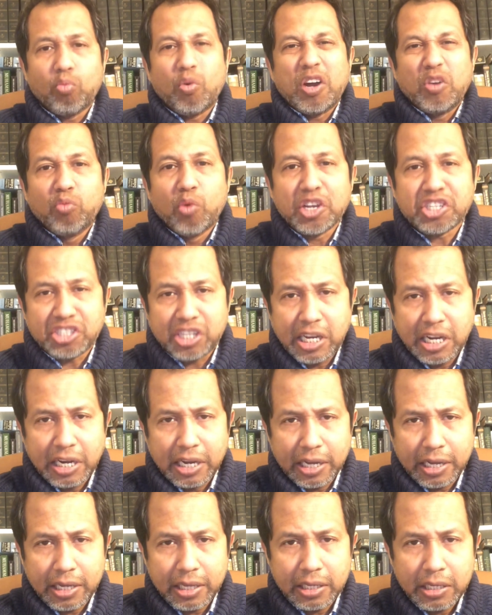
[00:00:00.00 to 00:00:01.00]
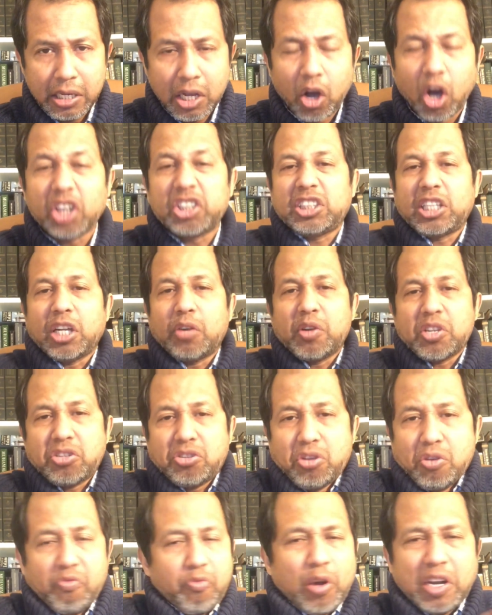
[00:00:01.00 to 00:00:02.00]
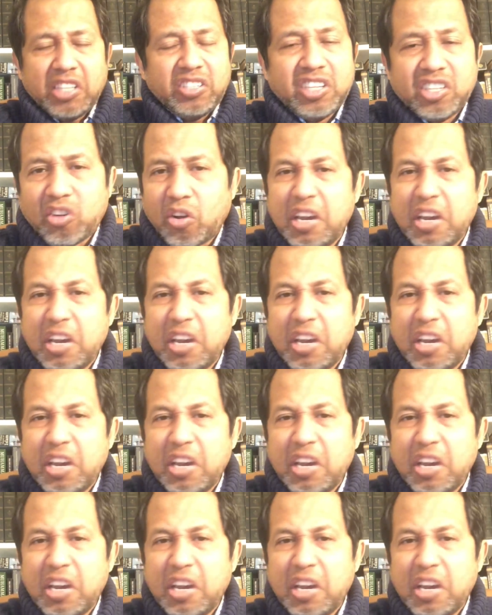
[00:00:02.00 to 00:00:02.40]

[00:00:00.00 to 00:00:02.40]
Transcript: one wasila or tawassuf, what is it called?